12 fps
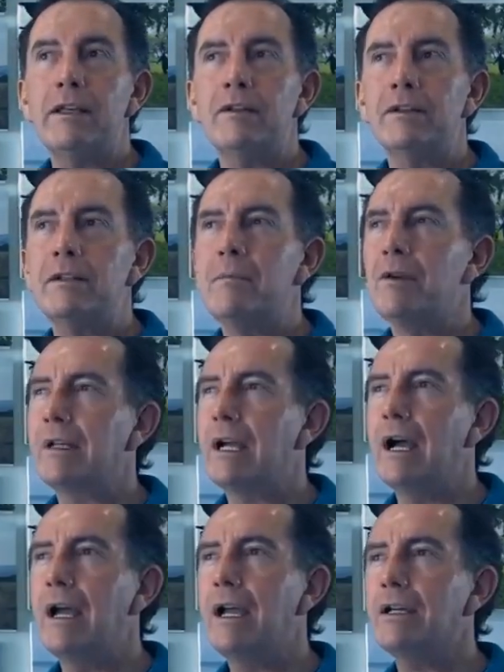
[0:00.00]
why they're not in
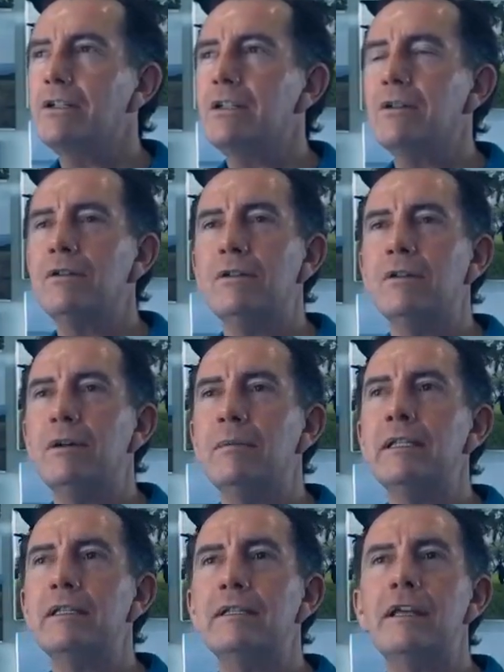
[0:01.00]
America, I actually don't know.
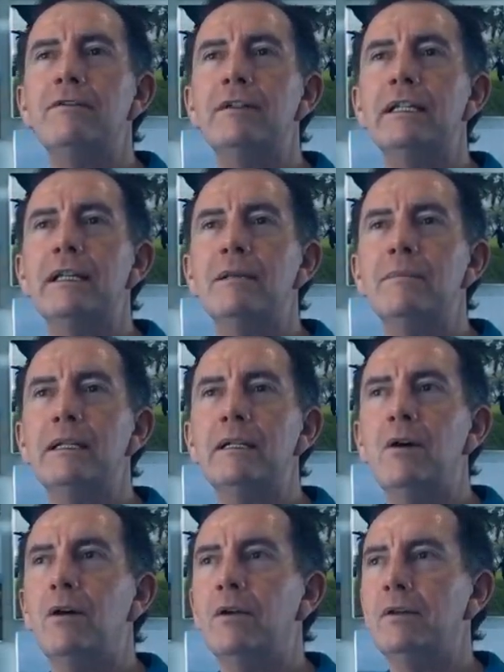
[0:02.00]
I mean, there's definitely going to
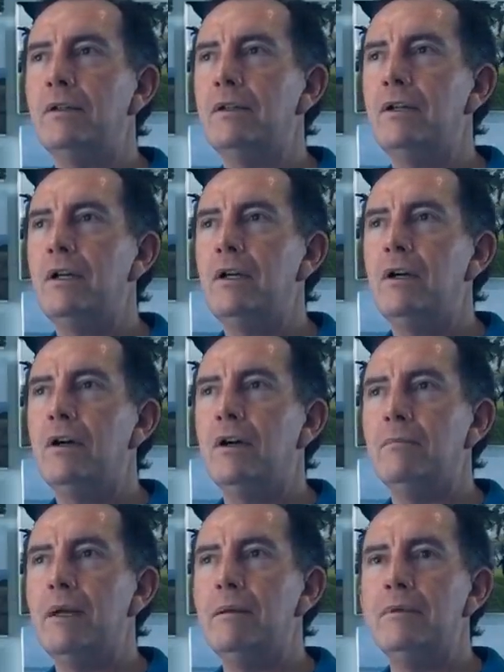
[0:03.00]
be on
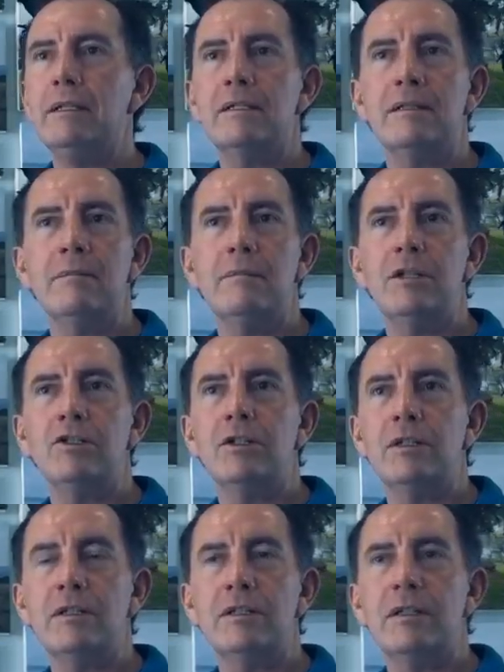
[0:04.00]
maybe its
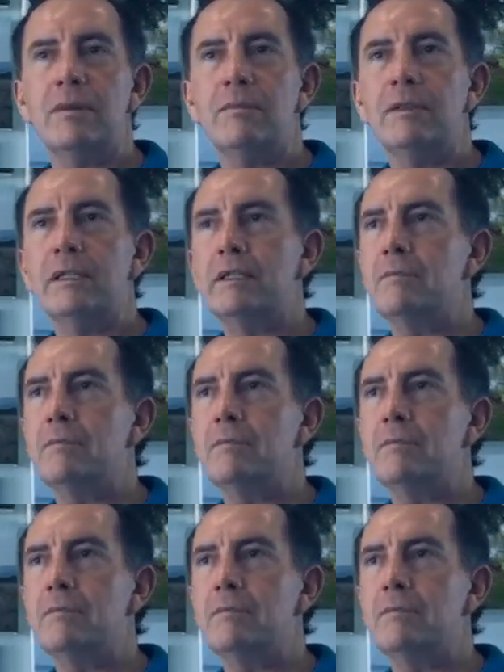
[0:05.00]
emissions and some